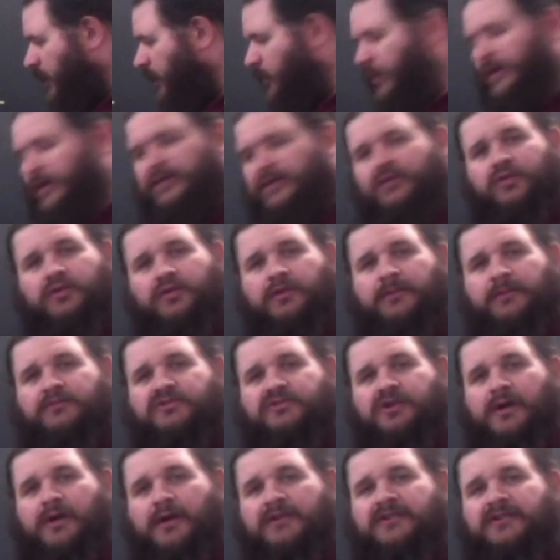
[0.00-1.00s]
a 1
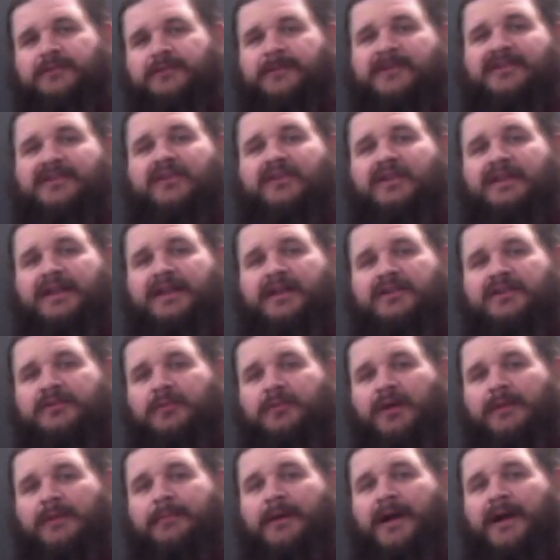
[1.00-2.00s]
coulomb charge, specifically
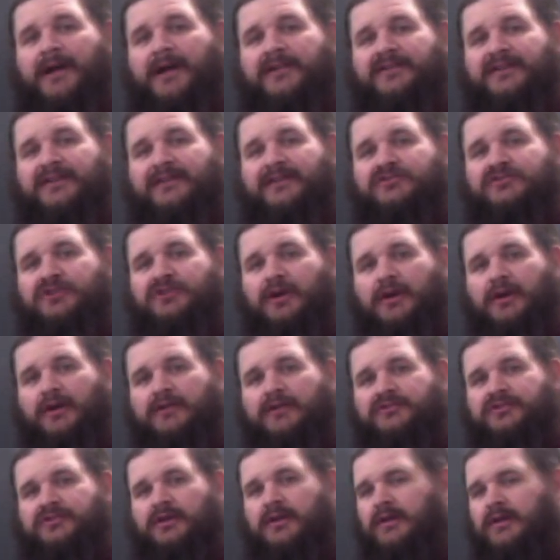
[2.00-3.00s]
a small positive
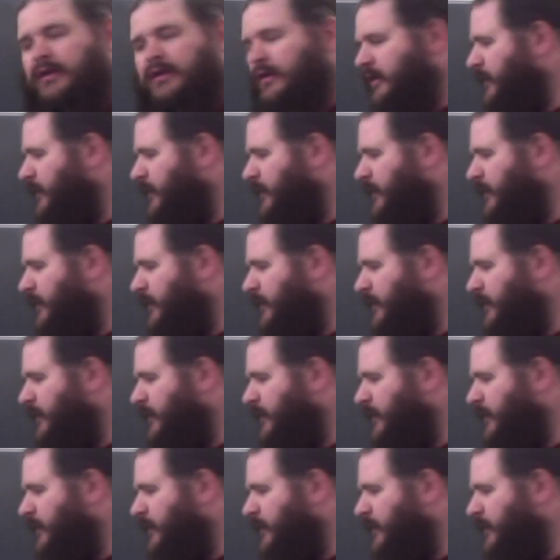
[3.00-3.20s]
charge.